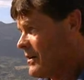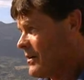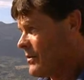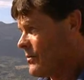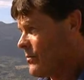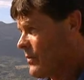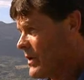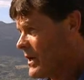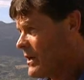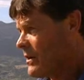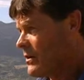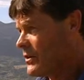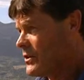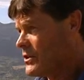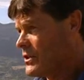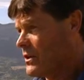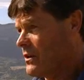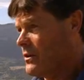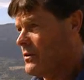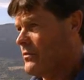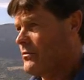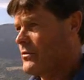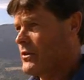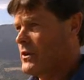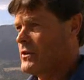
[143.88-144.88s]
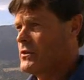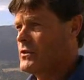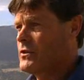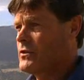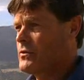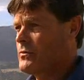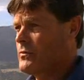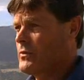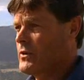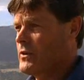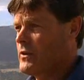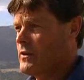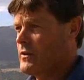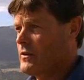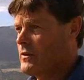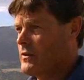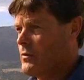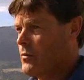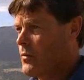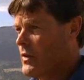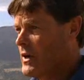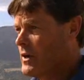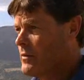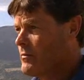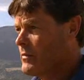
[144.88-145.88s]
we control the frosts with
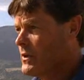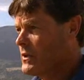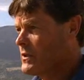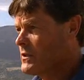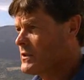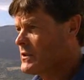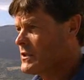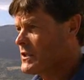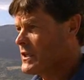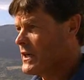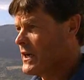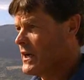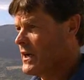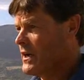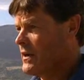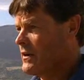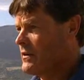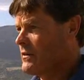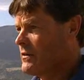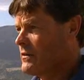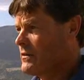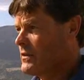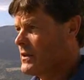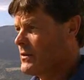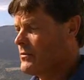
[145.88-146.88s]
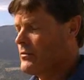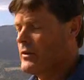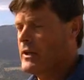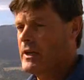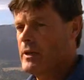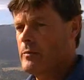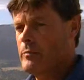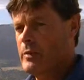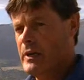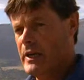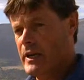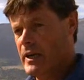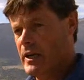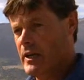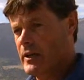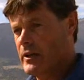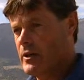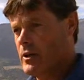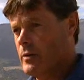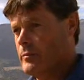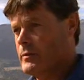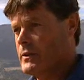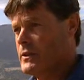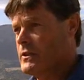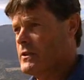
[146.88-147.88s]
windmills and, if need be,
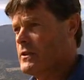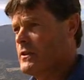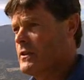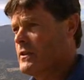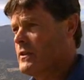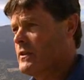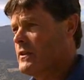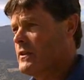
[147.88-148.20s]
helicopters.